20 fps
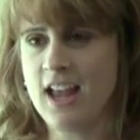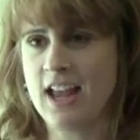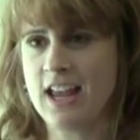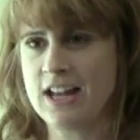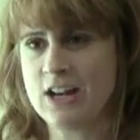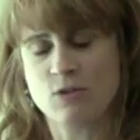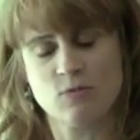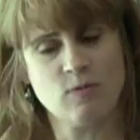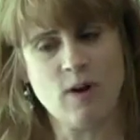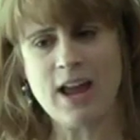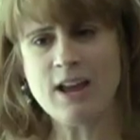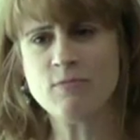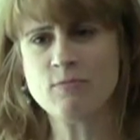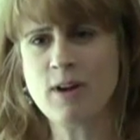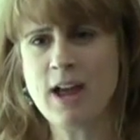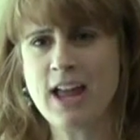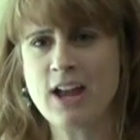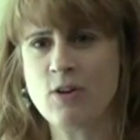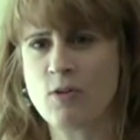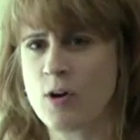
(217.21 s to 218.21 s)
in a right
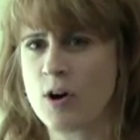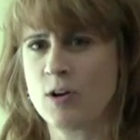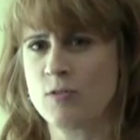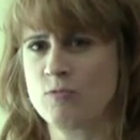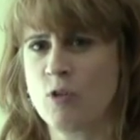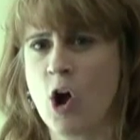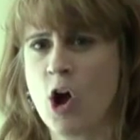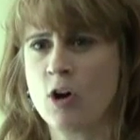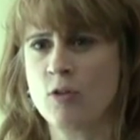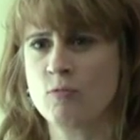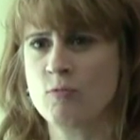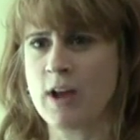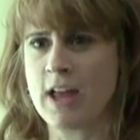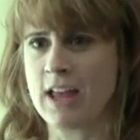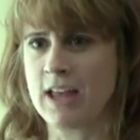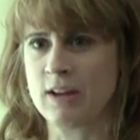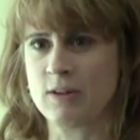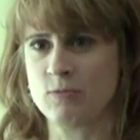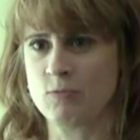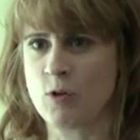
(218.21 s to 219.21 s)
way or a wrong
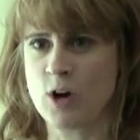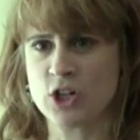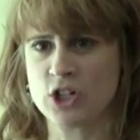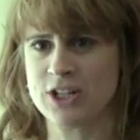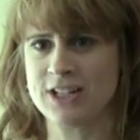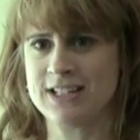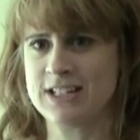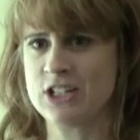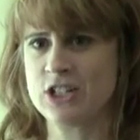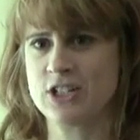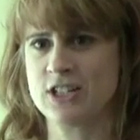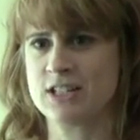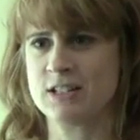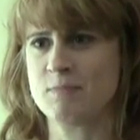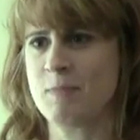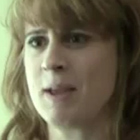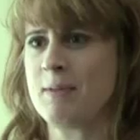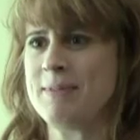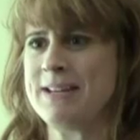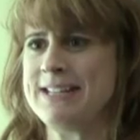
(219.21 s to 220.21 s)
way, washing dishes
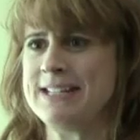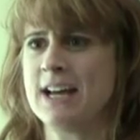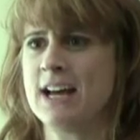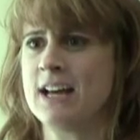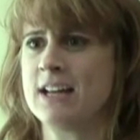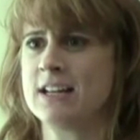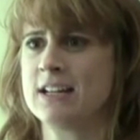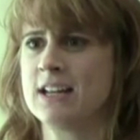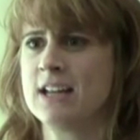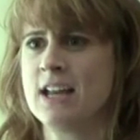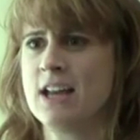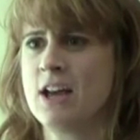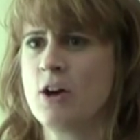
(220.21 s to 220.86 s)
may be done.